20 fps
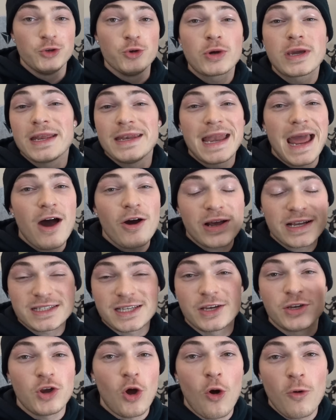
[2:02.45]
You can now get
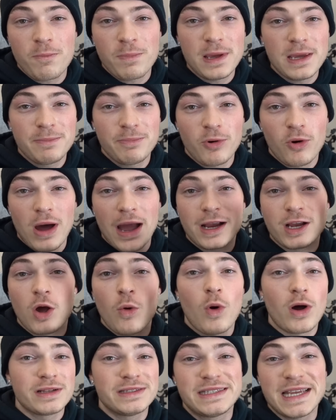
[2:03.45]
to know people and
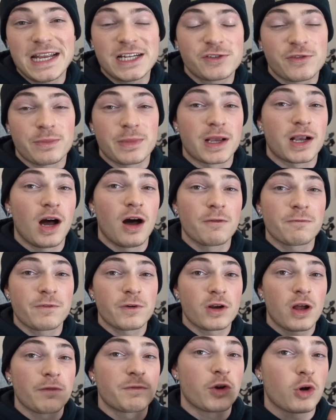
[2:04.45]
go on dates from the
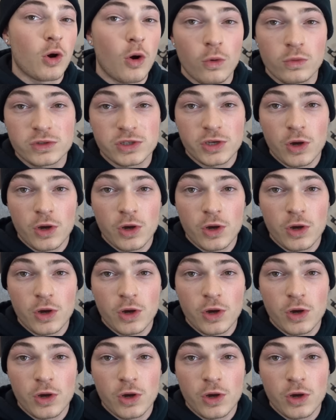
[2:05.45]
comfort of your own